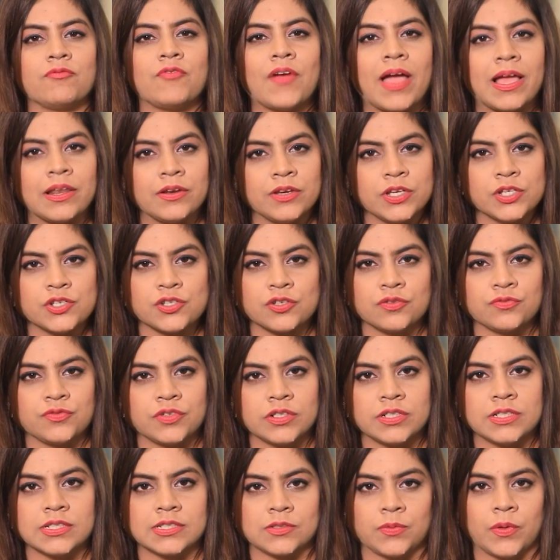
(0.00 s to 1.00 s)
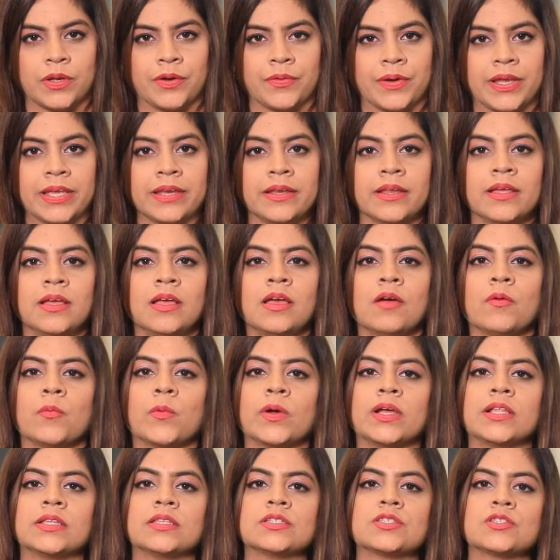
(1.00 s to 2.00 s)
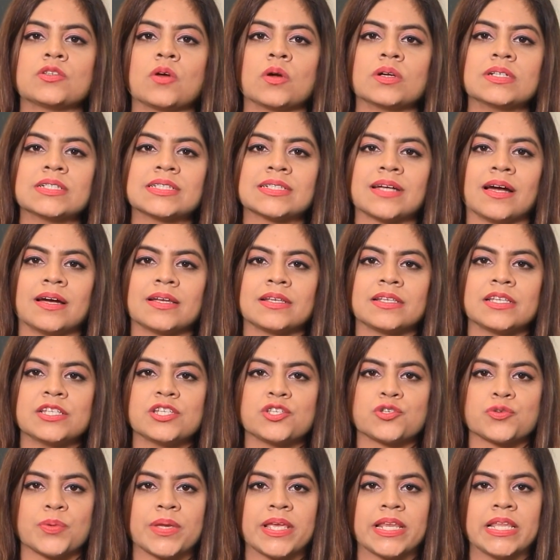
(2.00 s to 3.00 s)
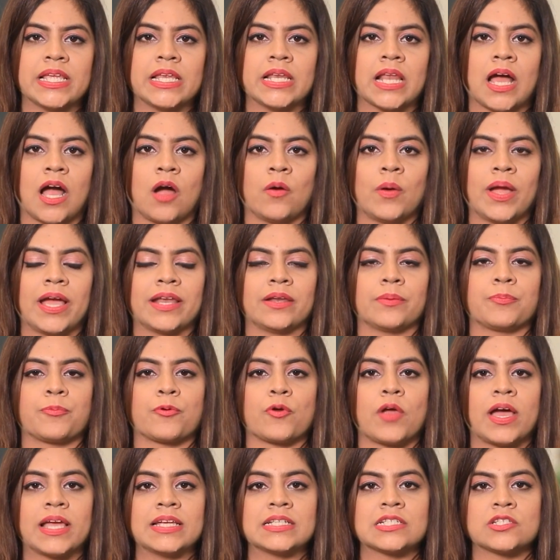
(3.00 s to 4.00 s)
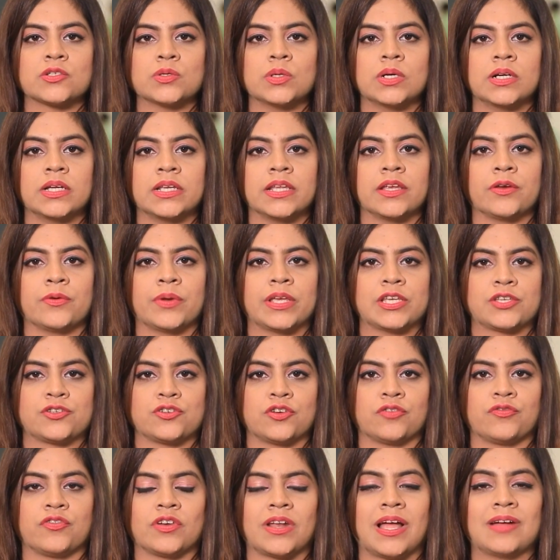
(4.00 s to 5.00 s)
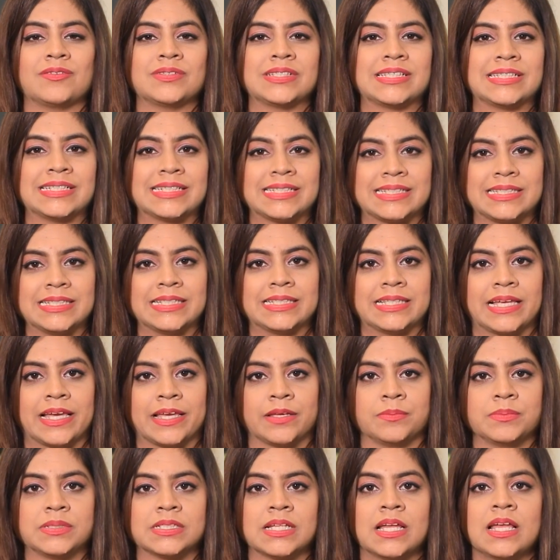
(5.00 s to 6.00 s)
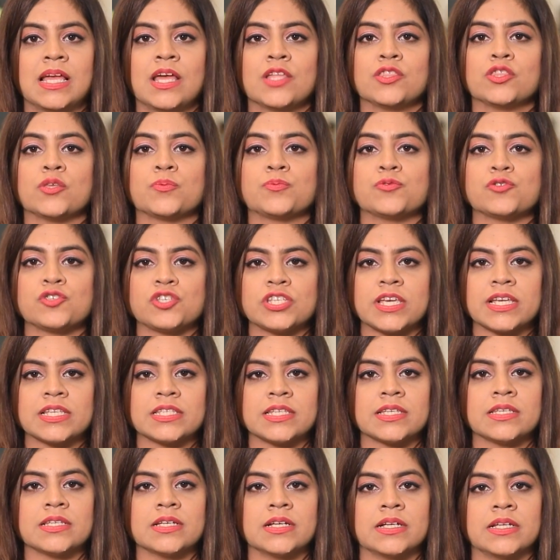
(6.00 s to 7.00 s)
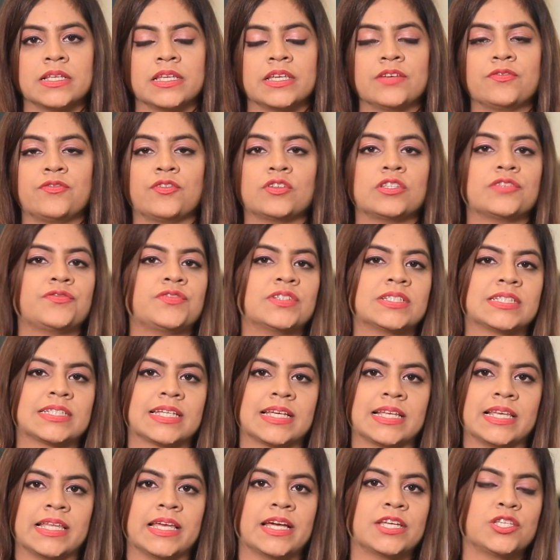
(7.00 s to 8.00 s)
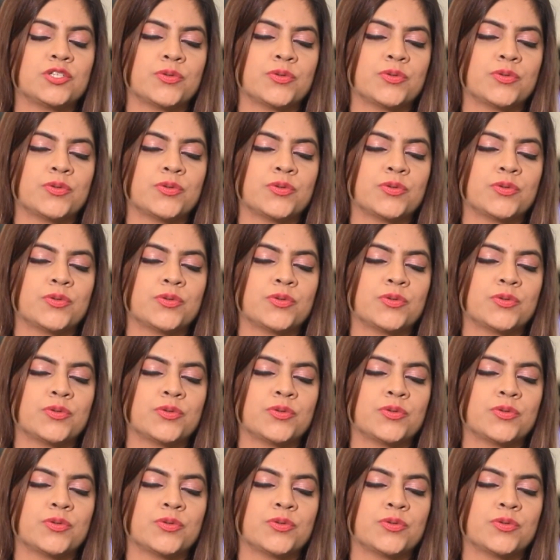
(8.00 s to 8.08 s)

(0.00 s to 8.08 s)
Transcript: valuation for this one, right? Well, the stock is currently trading now at a price-to-earning ratio of around 60 times the projected earning for the fiscal year